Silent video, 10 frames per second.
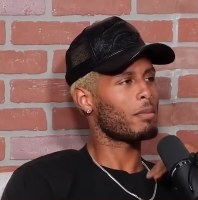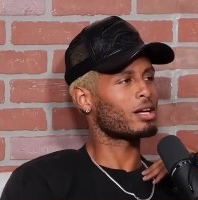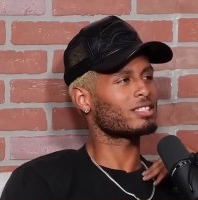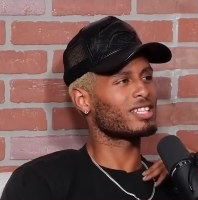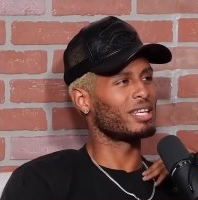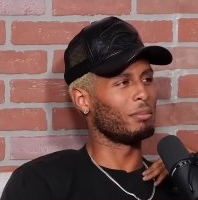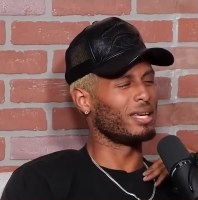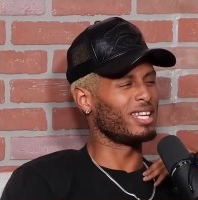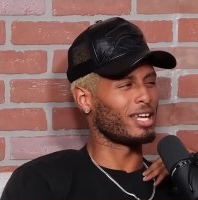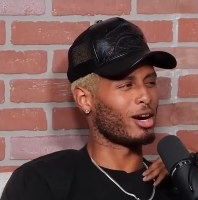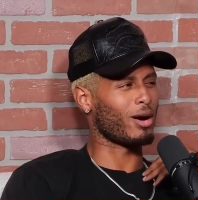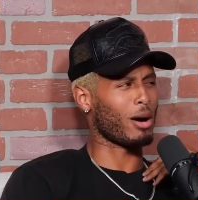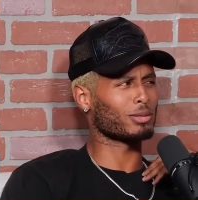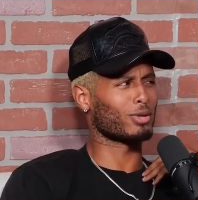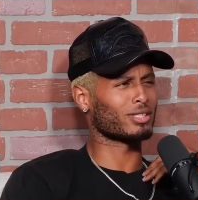Personally, me, no.
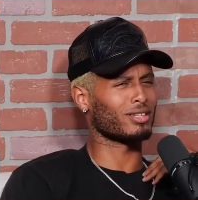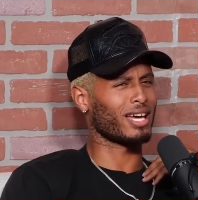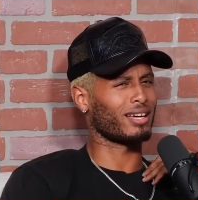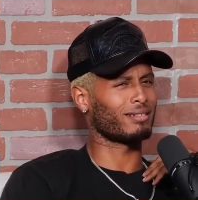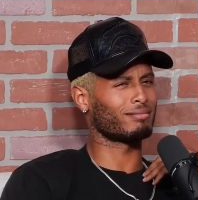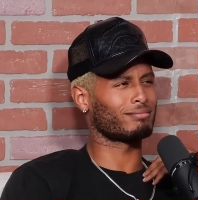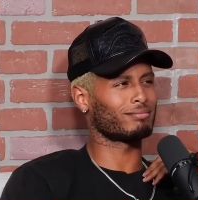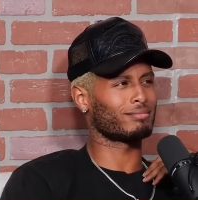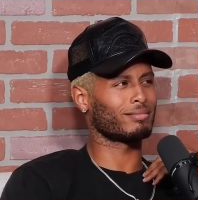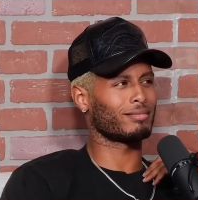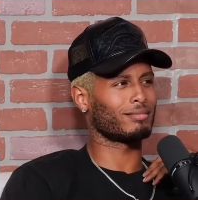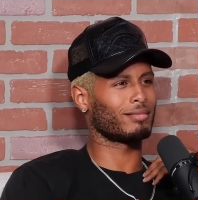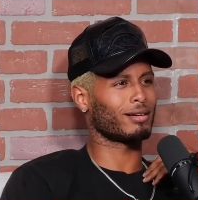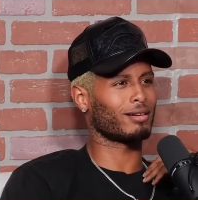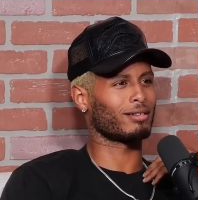I was more so like,
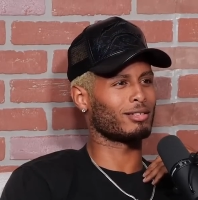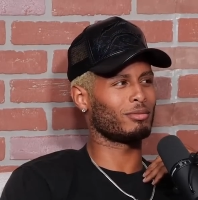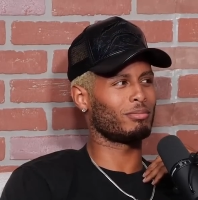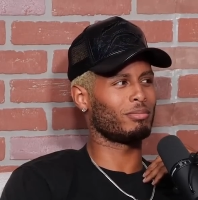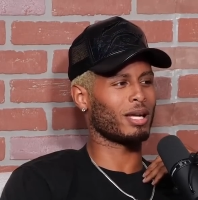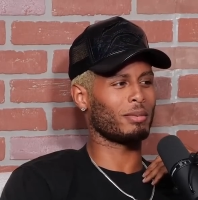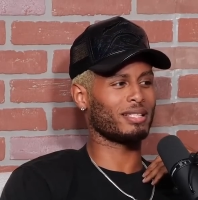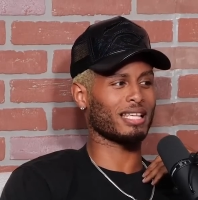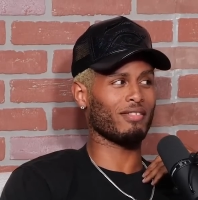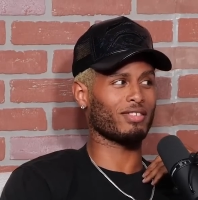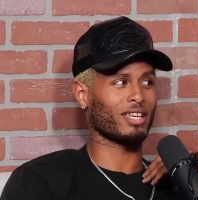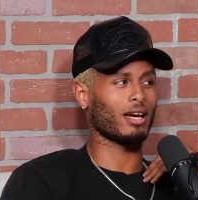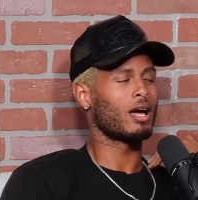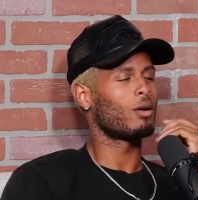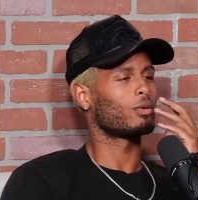girl, you better be safe in
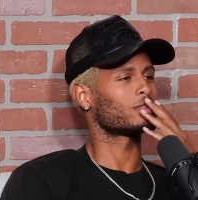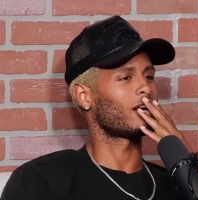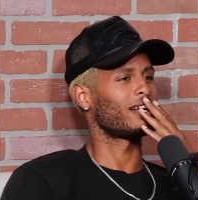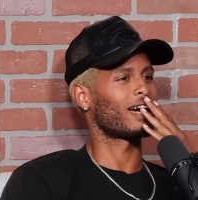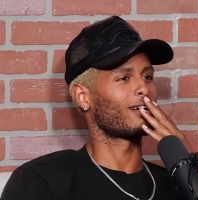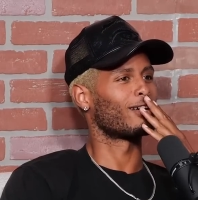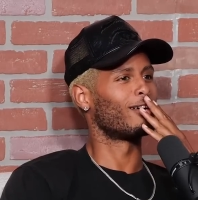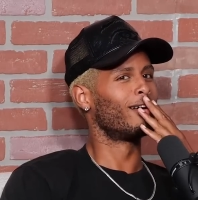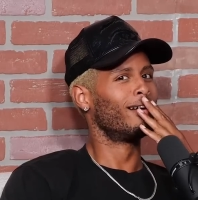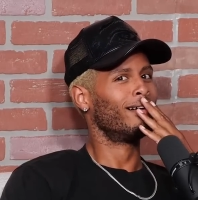there. Well, sorry, not girl.